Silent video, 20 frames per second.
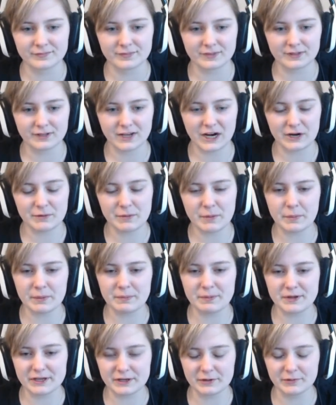I remember
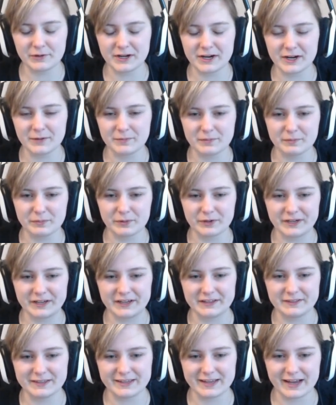picking one up and putting it
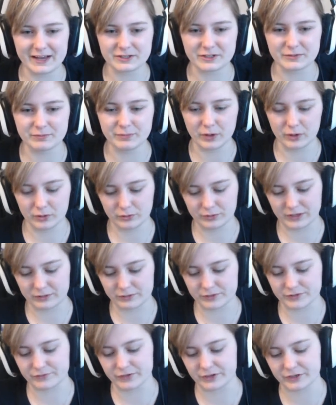in the acid bowl. That
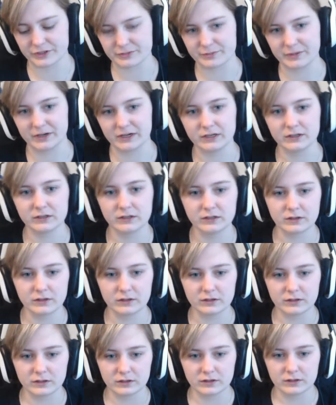wasn't very smart.
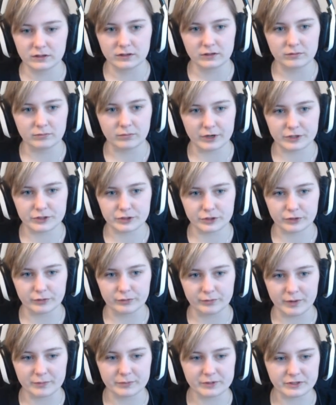My journal.
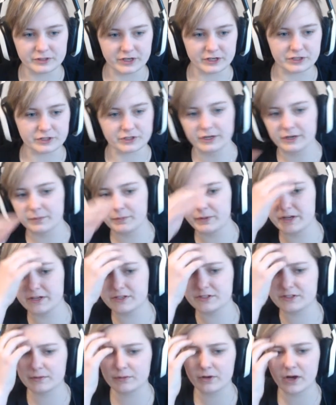Pumping station. It appears
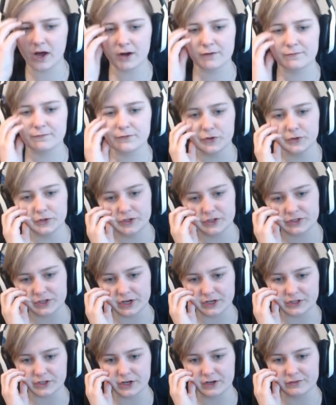some kind of fueling
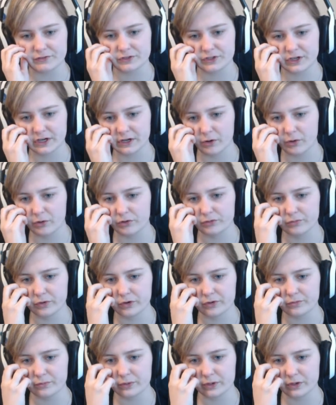station. I've seen
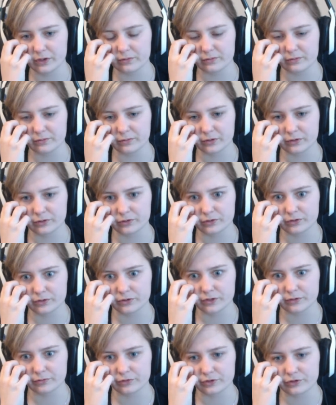automobiles
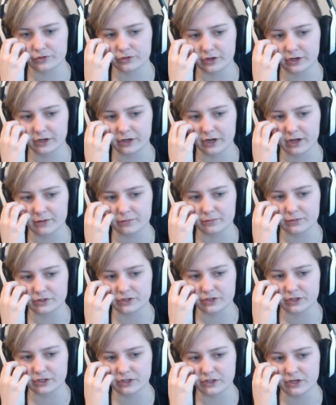demonstrated at
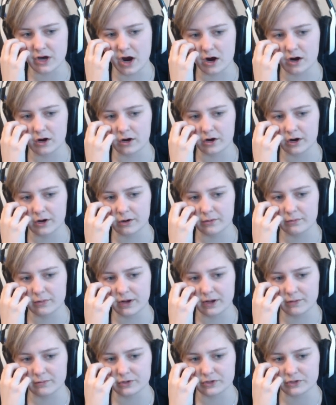Mr. Yarham
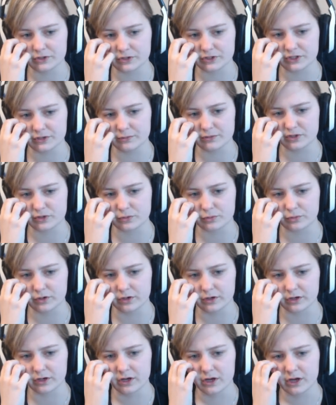and Mr. Simmons'
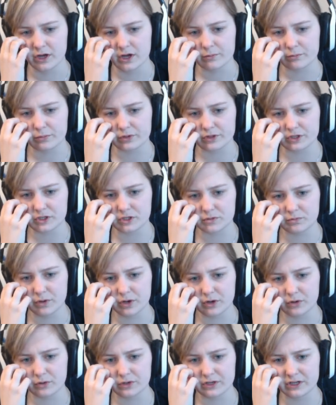work, but the
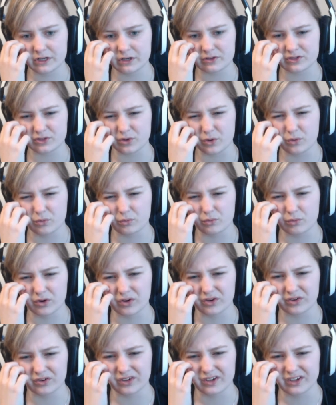smell here is all
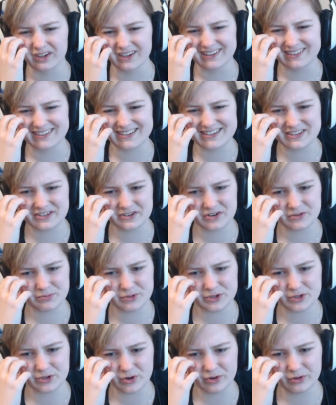wrong. This is not
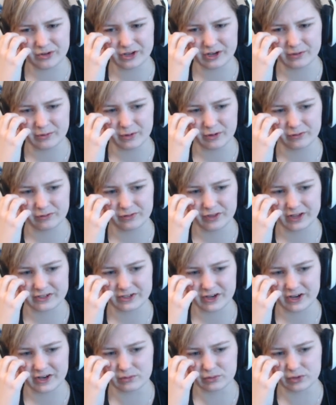petroleum, of that
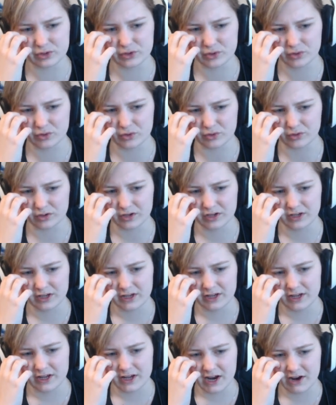I am sure.
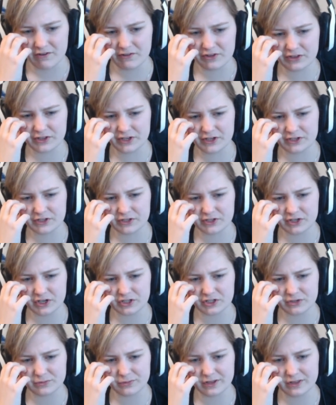Everything
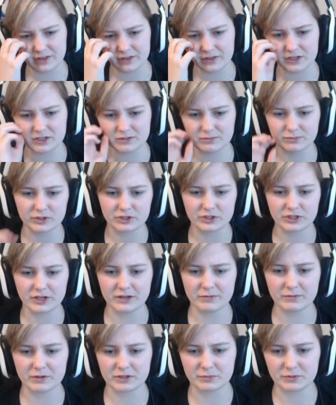suggests to me that this
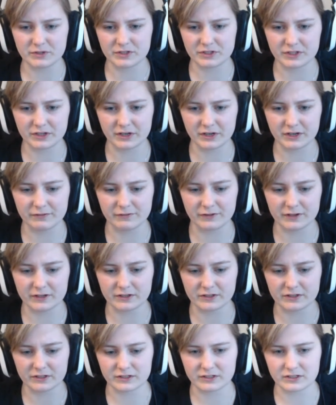machine must be
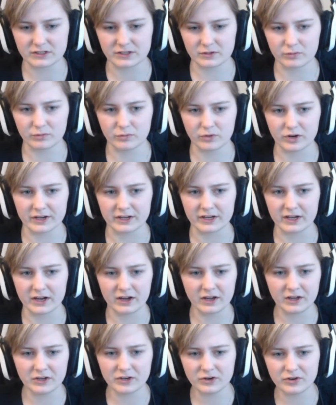significant in some way.
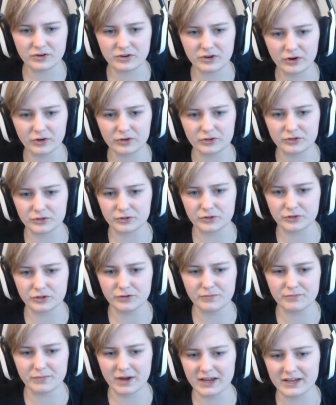I don't know, dude. You
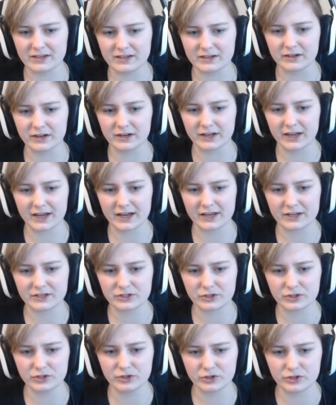made it, okay? So
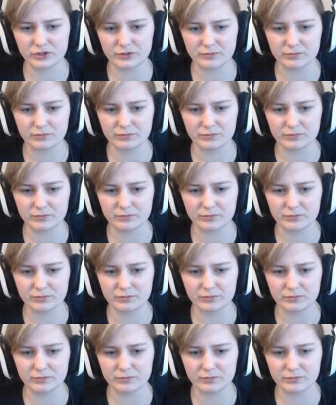you should...